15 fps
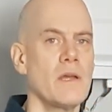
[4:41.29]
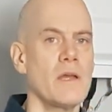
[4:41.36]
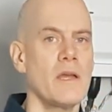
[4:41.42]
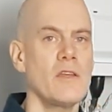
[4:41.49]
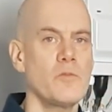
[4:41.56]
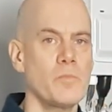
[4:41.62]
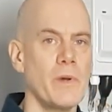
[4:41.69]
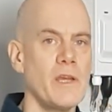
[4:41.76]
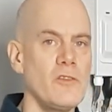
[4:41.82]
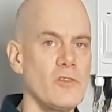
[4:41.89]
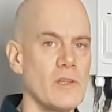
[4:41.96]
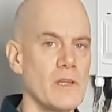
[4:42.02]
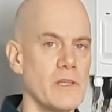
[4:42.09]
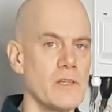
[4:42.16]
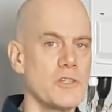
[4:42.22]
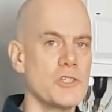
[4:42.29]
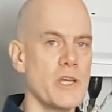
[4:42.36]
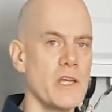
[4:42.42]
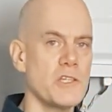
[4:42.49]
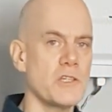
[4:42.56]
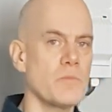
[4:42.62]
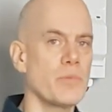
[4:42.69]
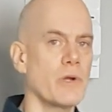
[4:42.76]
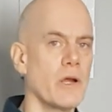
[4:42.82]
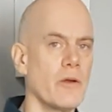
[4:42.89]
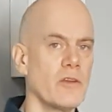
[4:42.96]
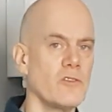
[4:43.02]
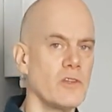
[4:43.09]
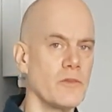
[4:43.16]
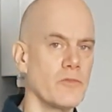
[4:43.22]
It's basically changing
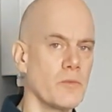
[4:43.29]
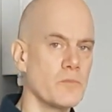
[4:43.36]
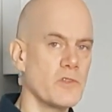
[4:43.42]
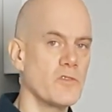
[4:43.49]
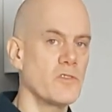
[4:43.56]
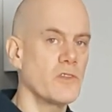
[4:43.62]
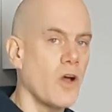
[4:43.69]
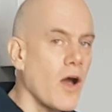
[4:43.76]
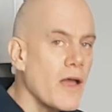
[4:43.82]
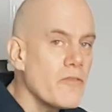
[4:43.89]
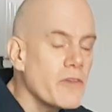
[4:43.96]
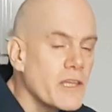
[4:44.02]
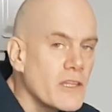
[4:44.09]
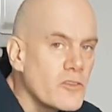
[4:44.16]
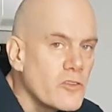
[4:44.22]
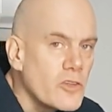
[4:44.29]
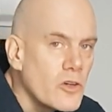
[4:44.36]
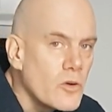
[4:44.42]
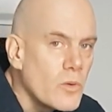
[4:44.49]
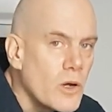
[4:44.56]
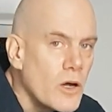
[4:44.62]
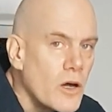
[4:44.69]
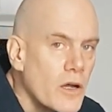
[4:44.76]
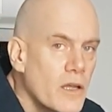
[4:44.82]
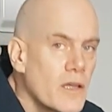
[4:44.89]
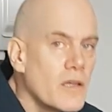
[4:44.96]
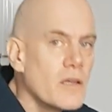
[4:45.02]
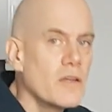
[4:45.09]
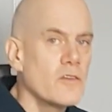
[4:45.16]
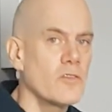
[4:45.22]
priority from just diving into your work
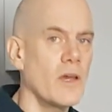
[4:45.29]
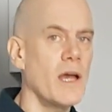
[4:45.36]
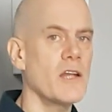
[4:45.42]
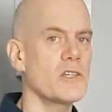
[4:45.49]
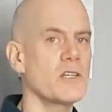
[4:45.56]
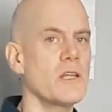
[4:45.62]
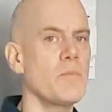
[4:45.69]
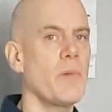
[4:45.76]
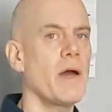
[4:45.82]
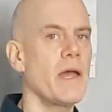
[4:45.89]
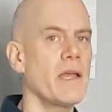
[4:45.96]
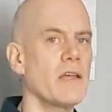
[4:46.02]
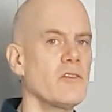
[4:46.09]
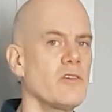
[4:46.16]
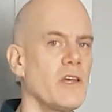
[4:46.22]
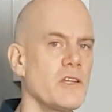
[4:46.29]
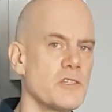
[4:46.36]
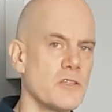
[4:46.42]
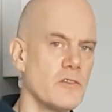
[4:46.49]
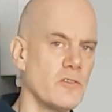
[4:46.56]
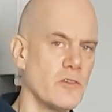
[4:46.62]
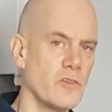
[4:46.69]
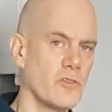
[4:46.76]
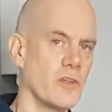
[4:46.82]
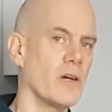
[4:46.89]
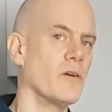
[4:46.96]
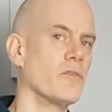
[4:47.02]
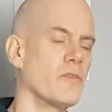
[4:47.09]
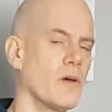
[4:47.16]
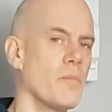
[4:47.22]
to actually paying attention to
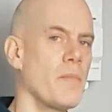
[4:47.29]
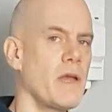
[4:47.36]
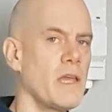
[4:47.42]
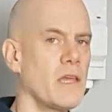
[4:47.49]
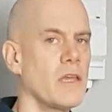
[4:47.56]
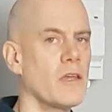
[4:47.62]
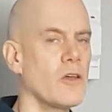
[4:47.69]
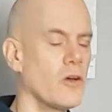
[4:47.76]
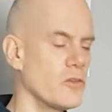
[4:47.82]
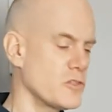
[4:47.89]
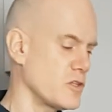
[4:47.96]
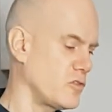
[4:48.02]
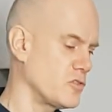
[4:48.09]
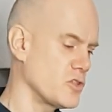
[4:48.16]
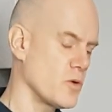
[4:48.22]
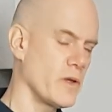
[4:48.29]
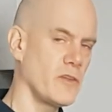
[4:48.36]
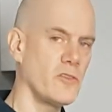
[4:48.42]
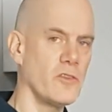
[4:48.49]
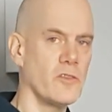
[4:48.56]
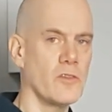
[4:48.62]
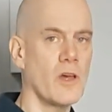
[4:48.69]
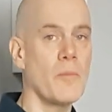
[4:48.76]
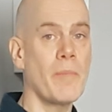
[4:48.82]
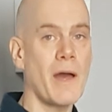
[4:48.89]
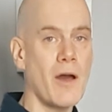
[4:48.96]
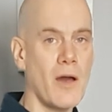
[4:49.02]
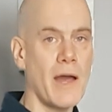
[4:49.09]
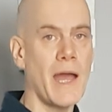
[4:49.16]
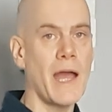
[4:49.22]
yourself and making conscious choices
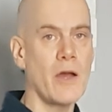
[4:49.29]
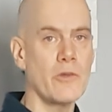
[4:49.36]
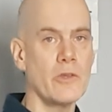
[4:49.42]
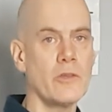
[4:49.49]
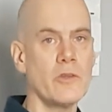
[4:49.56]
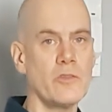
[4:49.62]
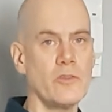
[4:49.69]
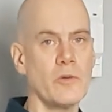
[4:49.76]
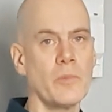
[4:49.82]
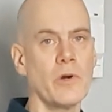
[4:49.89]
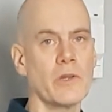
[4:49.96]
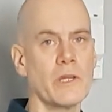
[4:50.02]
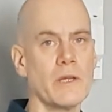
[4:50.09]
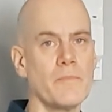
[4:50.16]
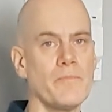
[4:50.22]
about how you use your body.